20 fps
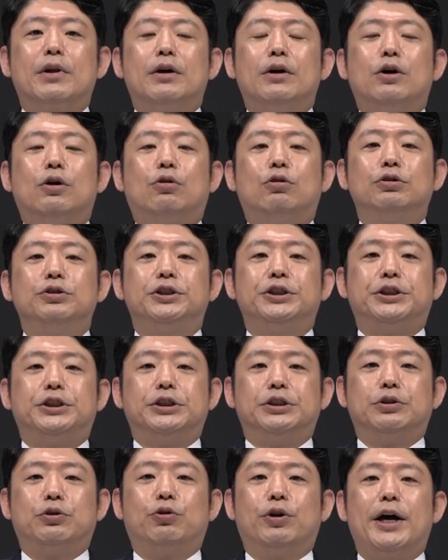as shown
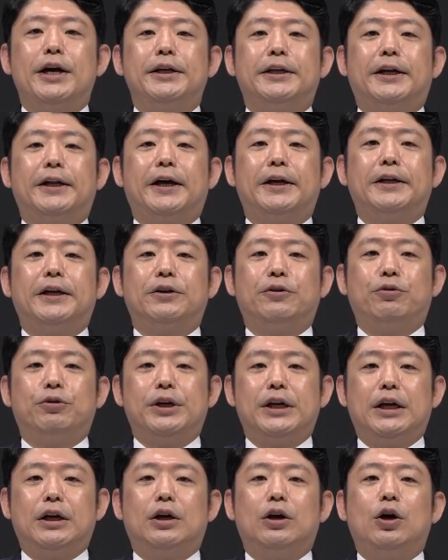today, customers'
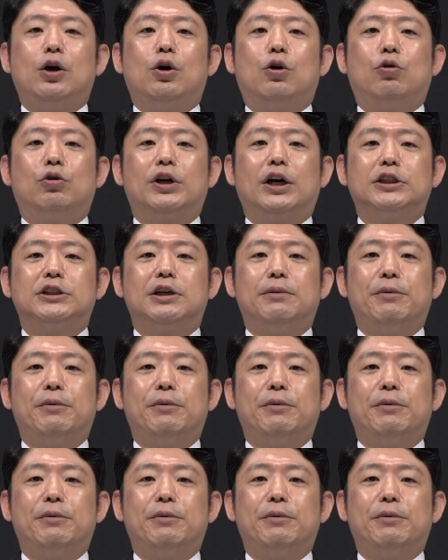adoption